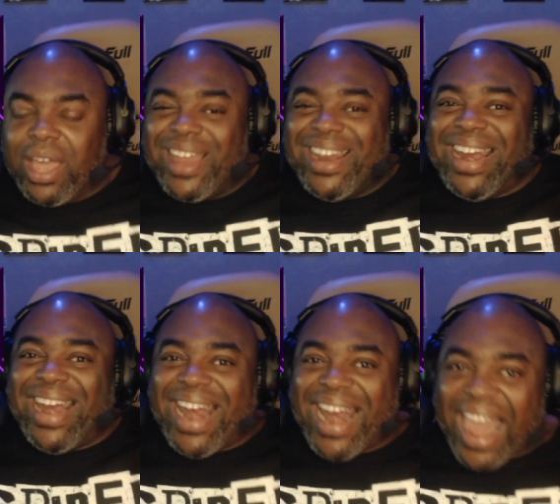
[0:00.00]

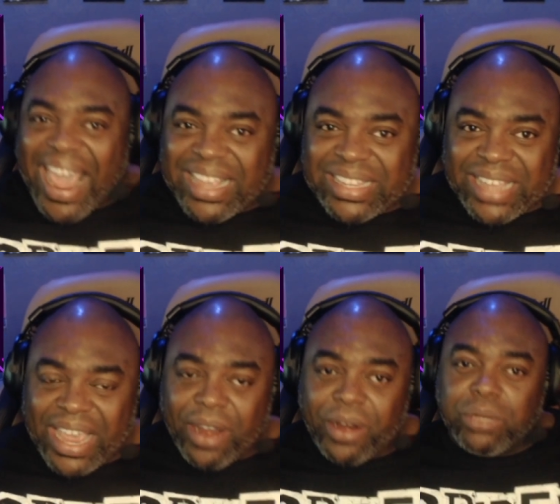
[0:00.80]

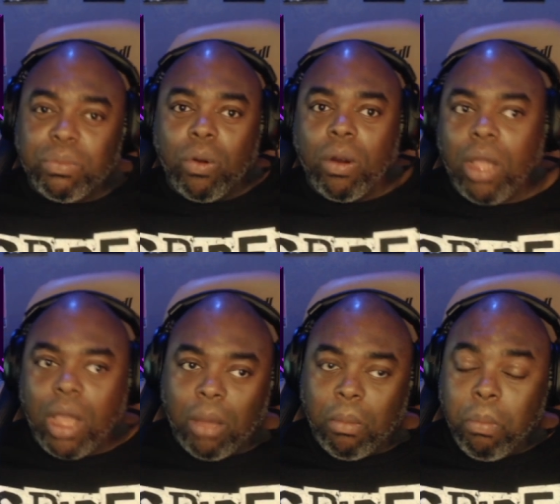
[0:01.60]
naysayers more
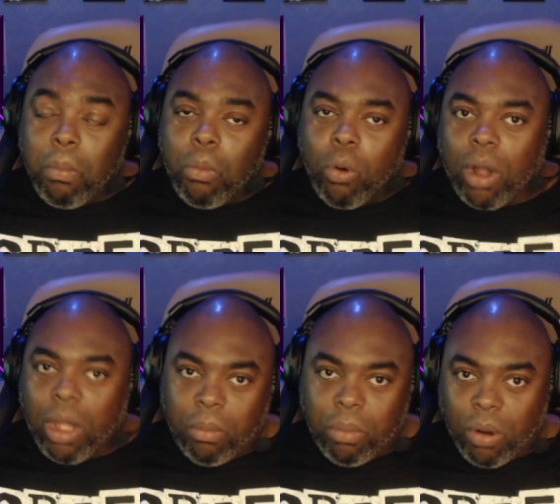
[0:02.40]
on more
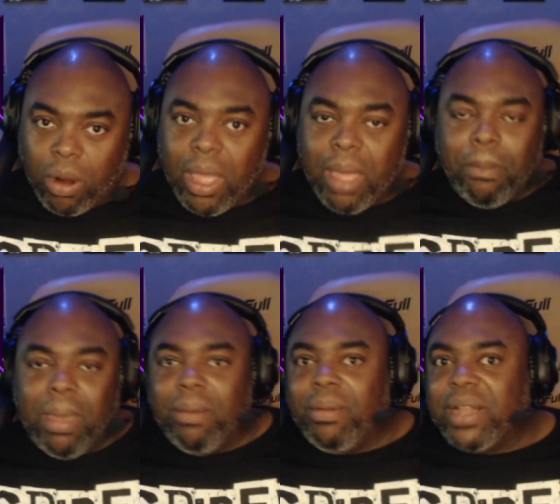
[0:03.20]
on board? Maybe
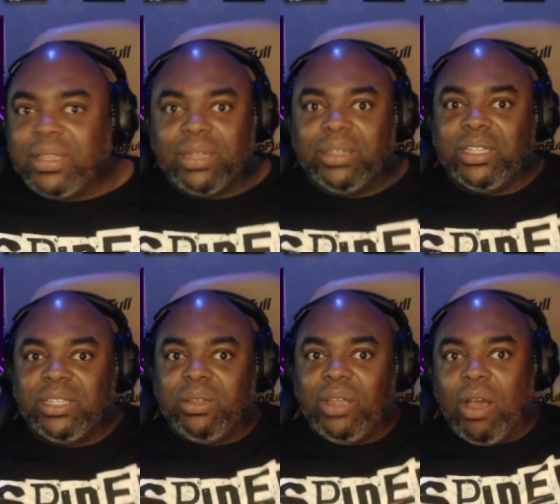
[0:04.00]
not to just
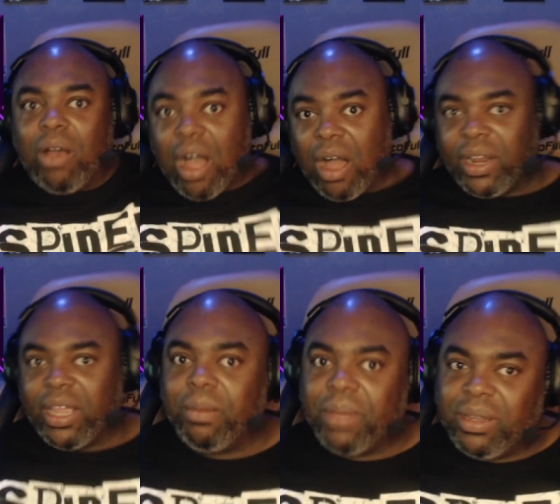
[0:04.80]
go all
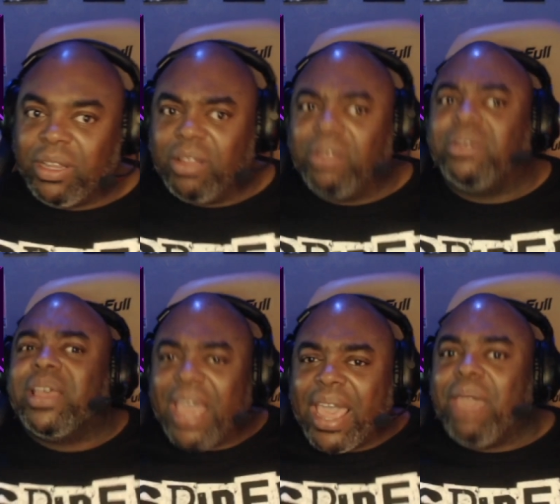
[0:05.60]
in, but you know,
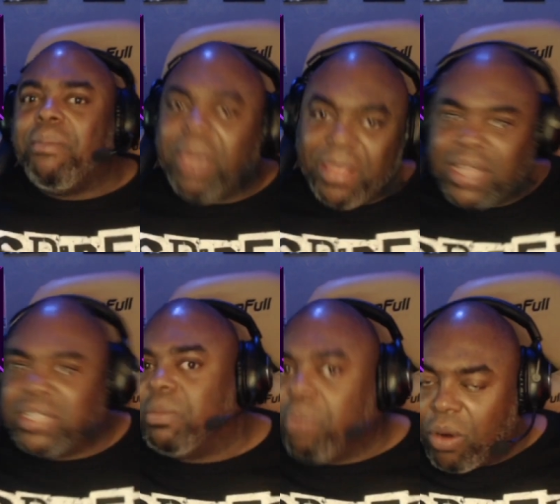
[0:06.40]
hey, be that
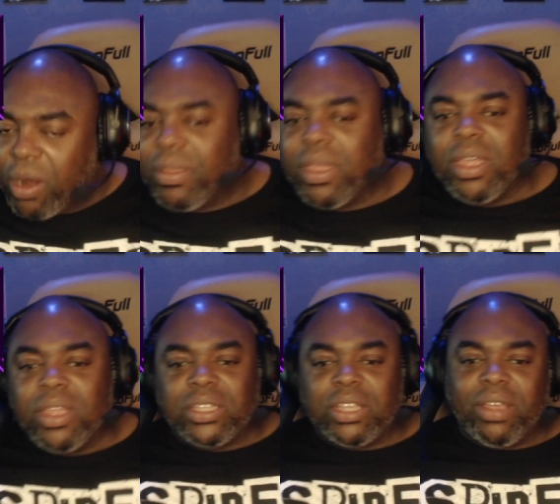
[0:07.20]
support.
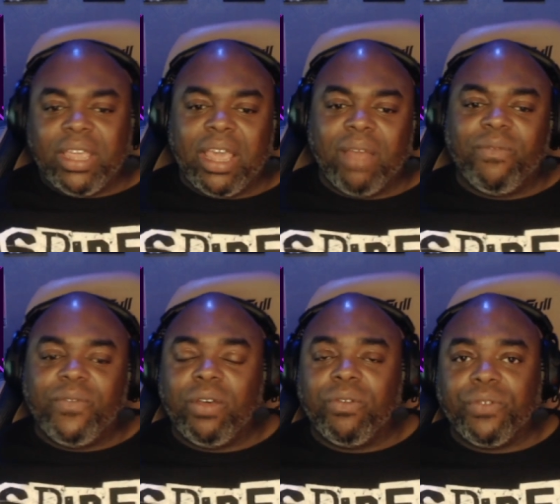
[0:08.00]
So again,
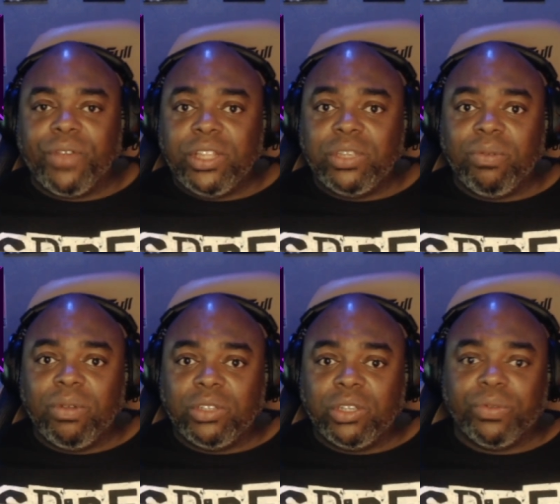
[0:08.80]
feel free to,
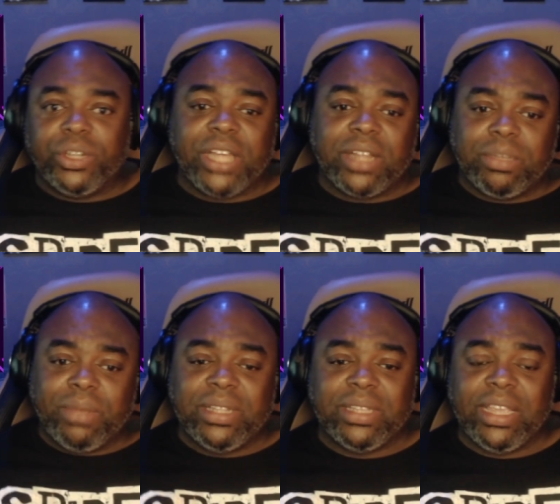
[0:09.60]
to reach out to me,
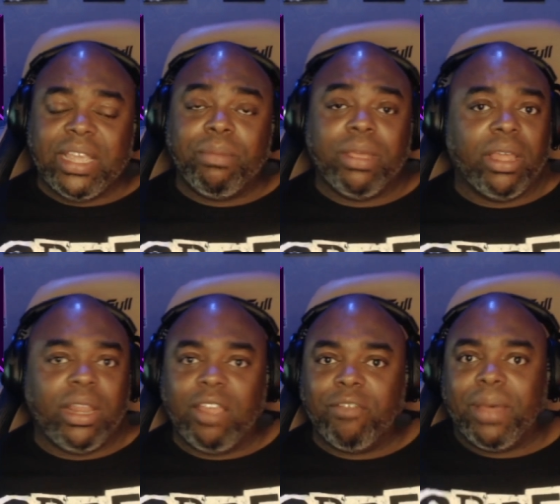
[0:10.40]
DM me on
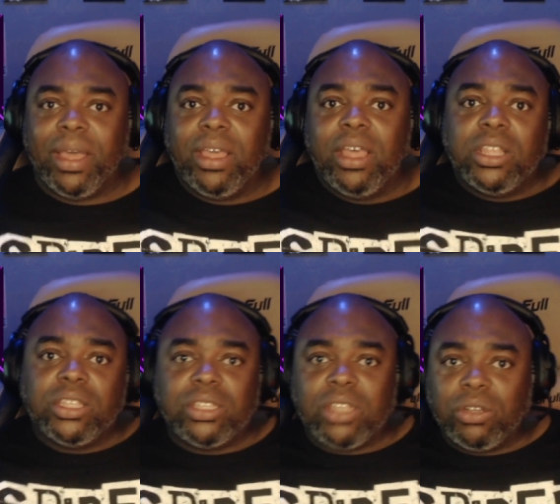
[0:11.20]
any of my
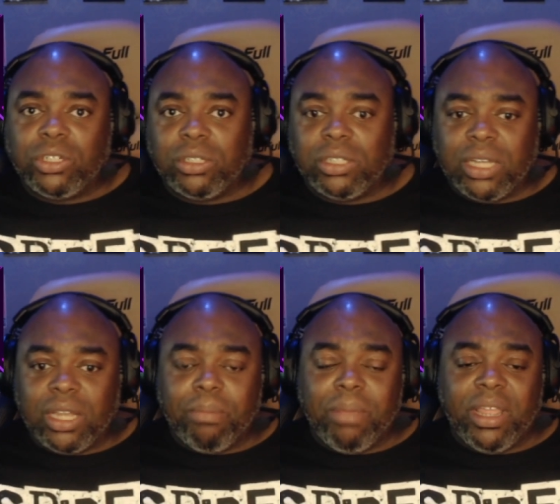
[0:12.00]
social uh,
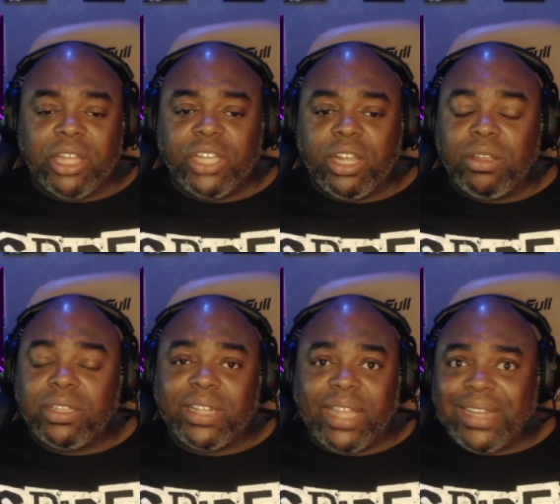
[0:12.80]
media channels,
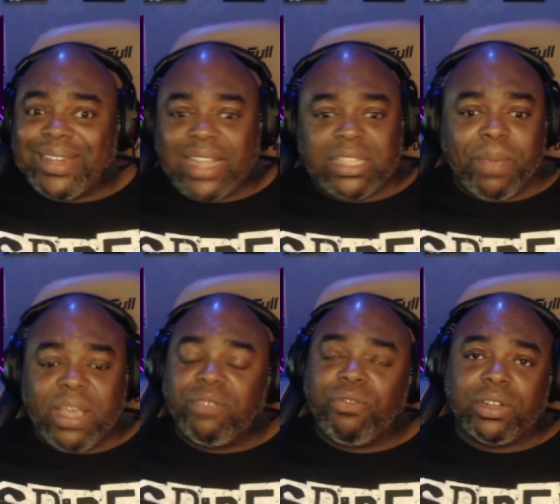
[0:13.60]
link. space
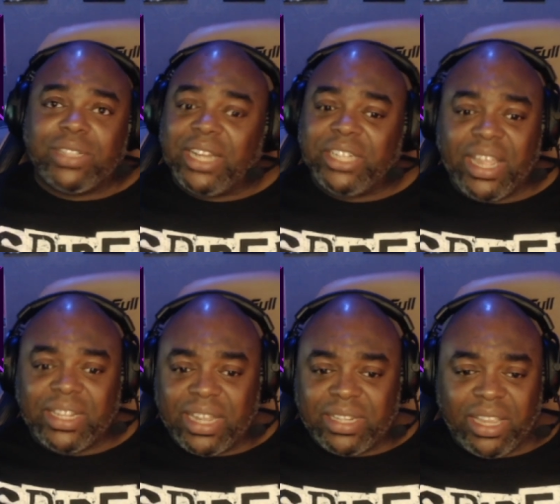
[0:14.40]
forward slash
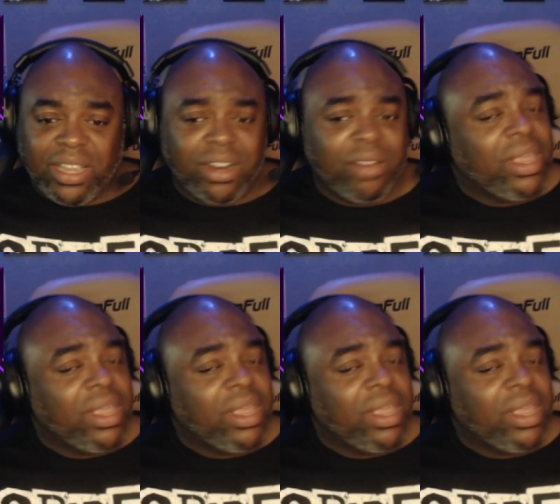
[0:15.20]
edtechtinker